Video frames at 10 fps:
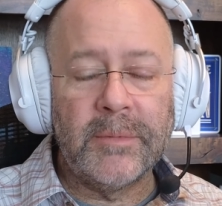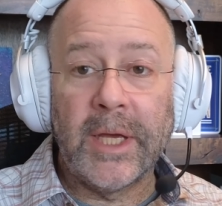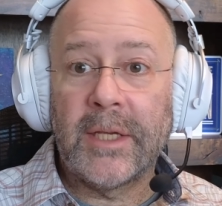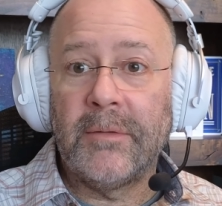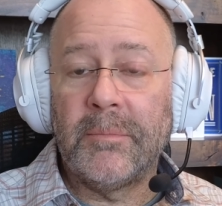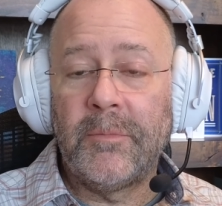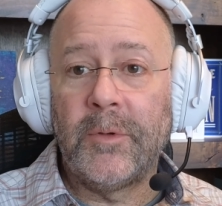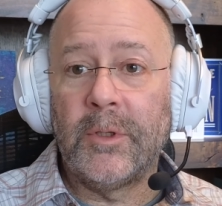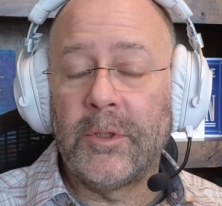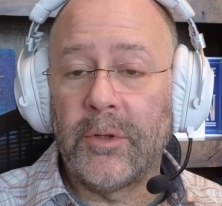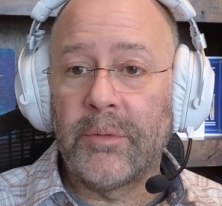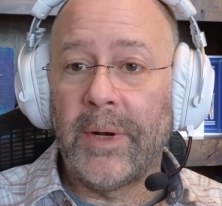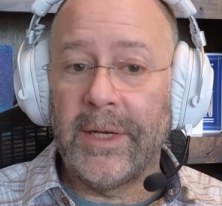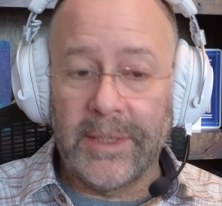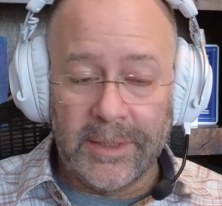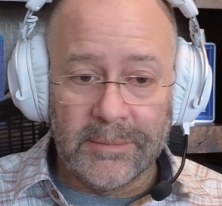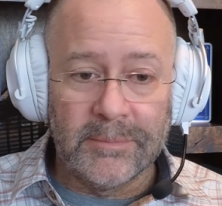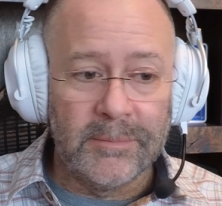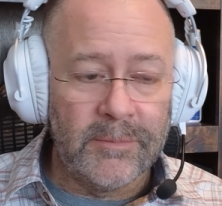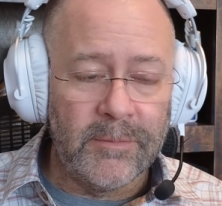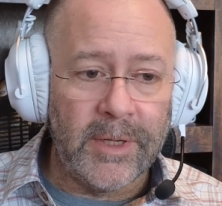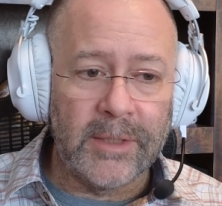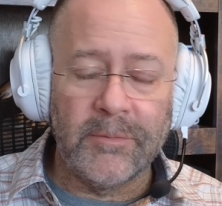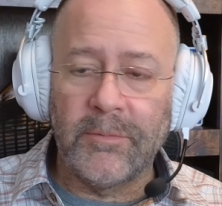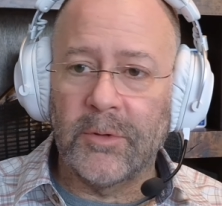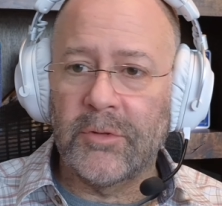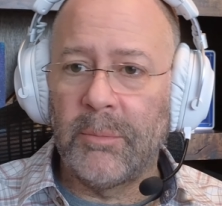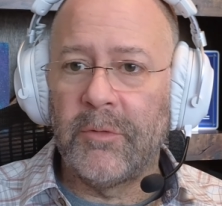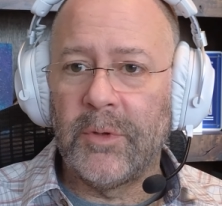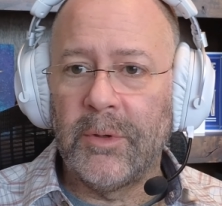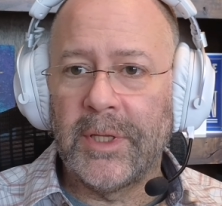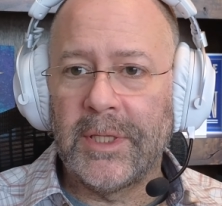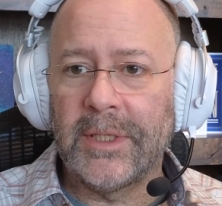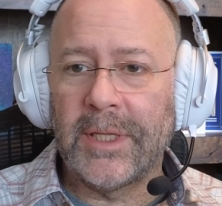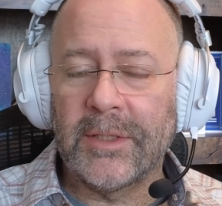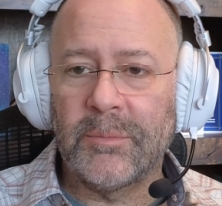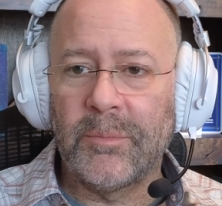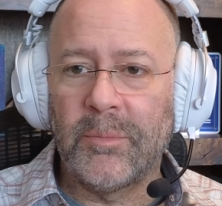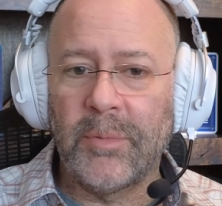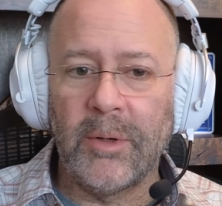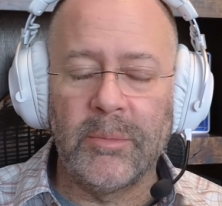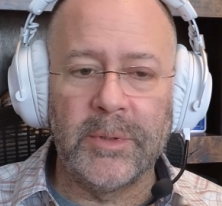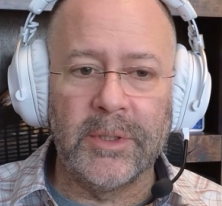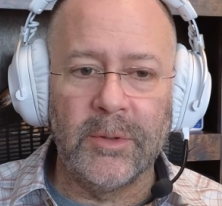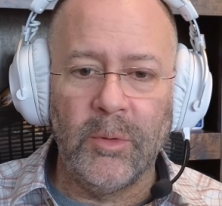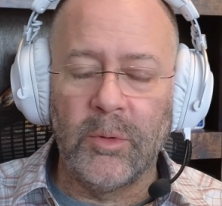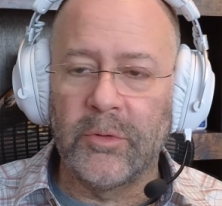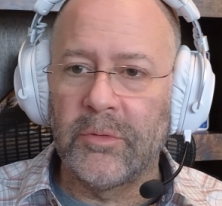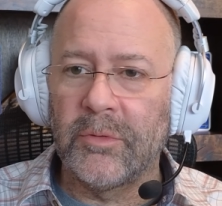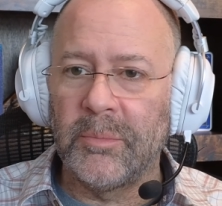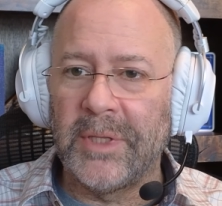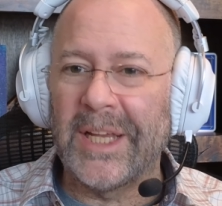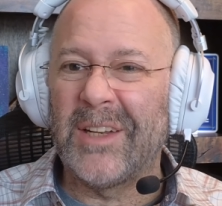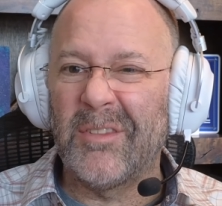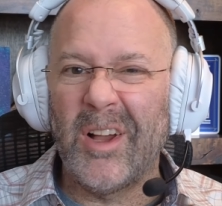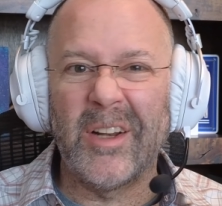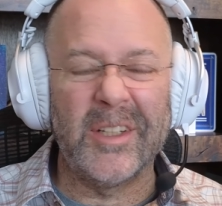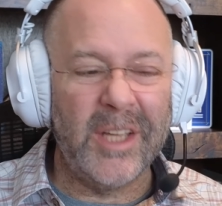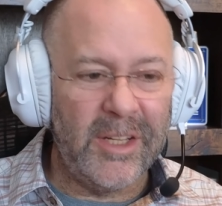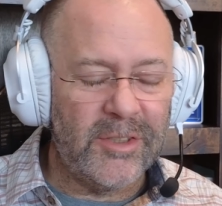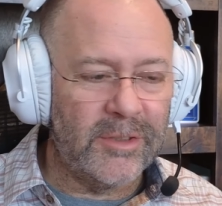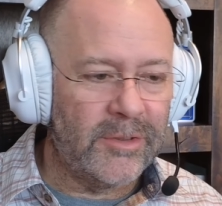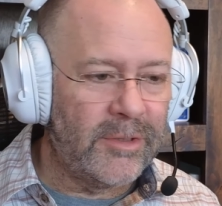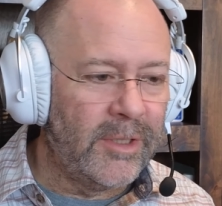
That can feel a little threatening. In fact, for some of you, I think that probably holds some negative connotations.